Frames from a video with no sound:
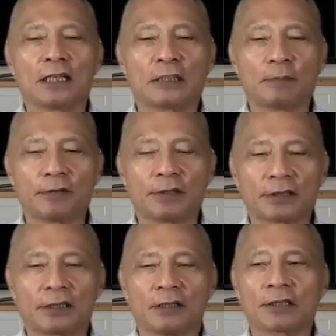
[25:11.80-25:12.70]

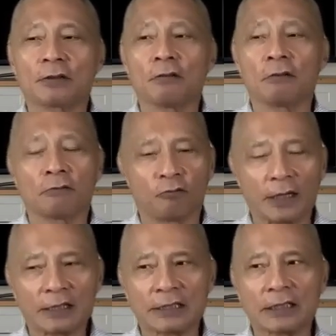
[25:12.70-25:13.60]
experience. So
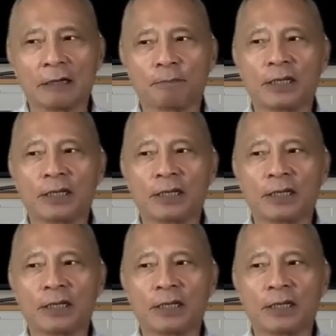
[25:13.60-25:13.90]
that said,